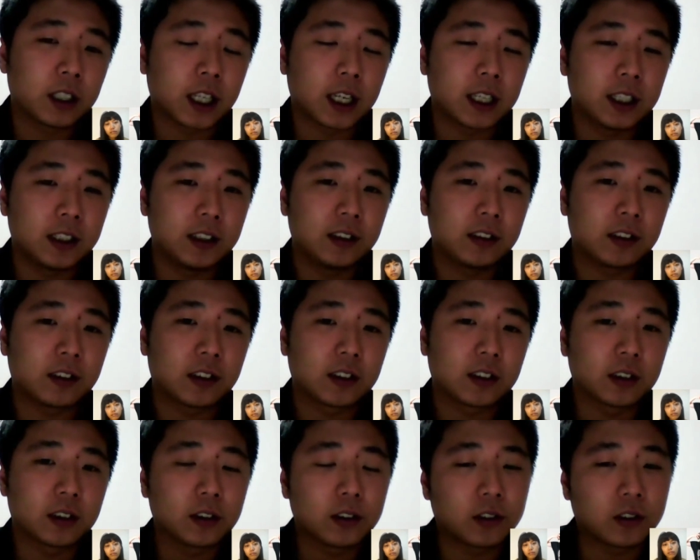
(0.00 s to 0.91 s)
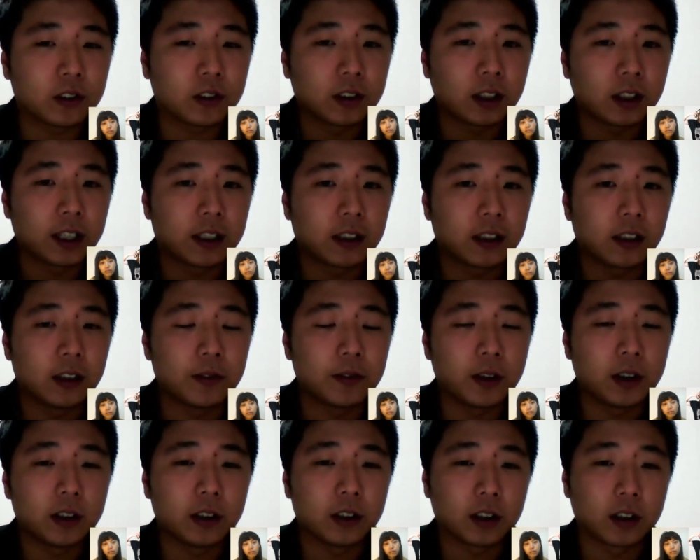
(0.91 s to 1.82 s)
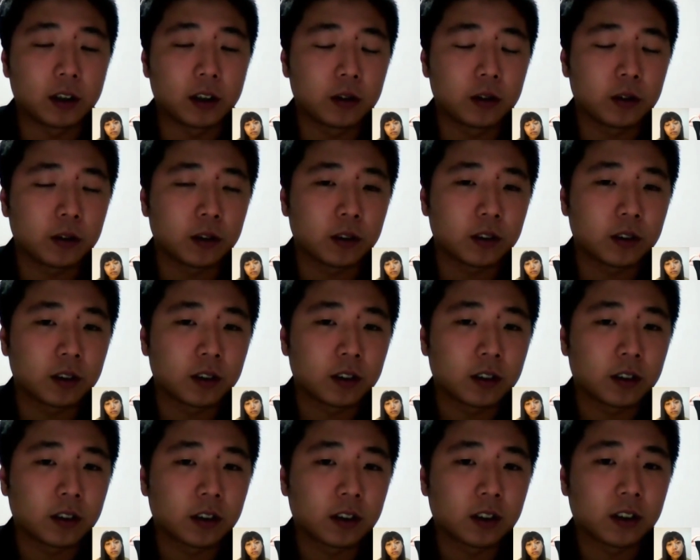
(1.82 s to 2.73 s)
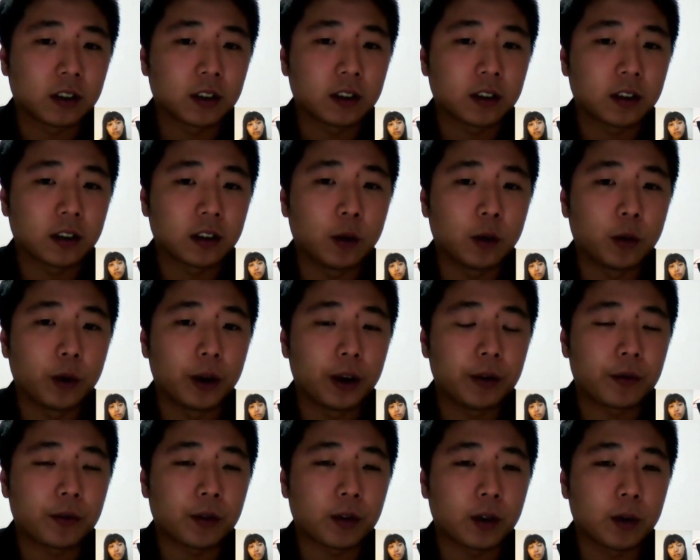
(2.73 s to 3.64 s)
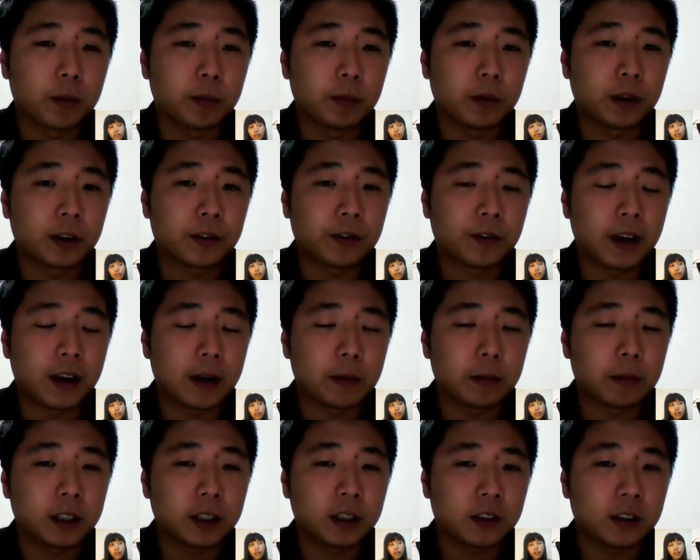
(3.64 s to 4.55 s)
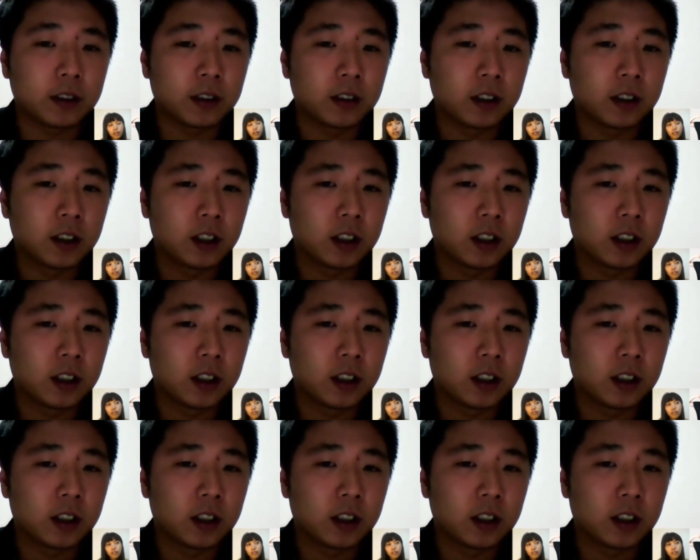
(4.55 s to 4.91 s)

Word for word: Chinese girls to like live on their own, away from their family?